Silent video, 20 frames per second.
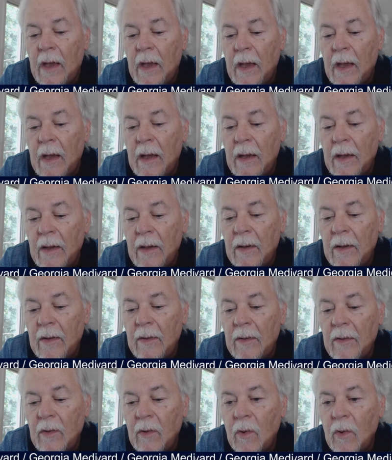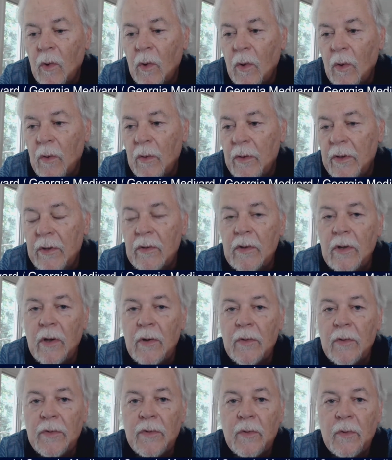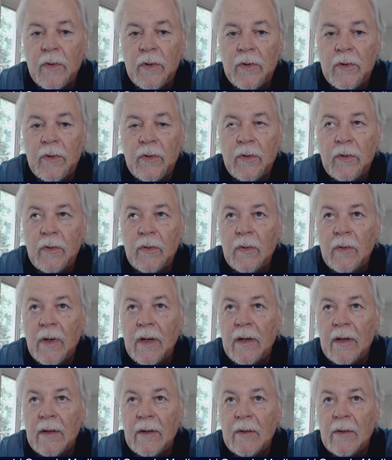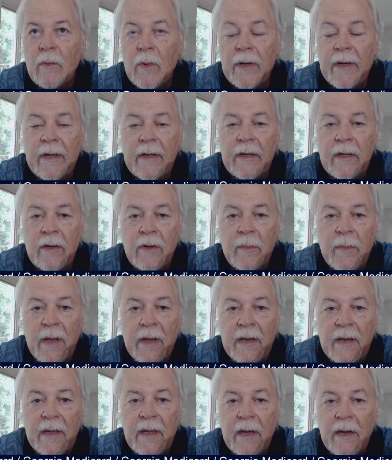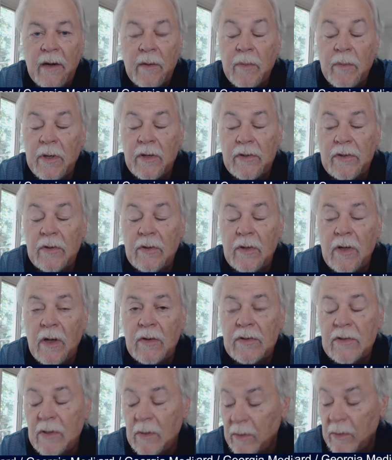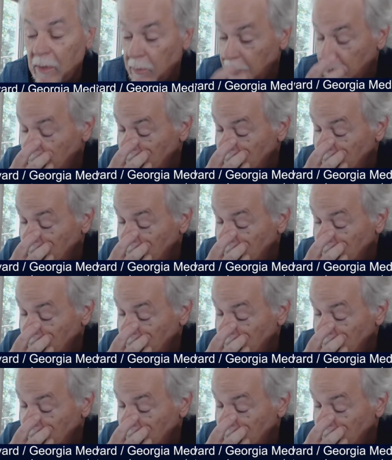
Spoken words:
or you go through 1-800-Medicare, because you can also go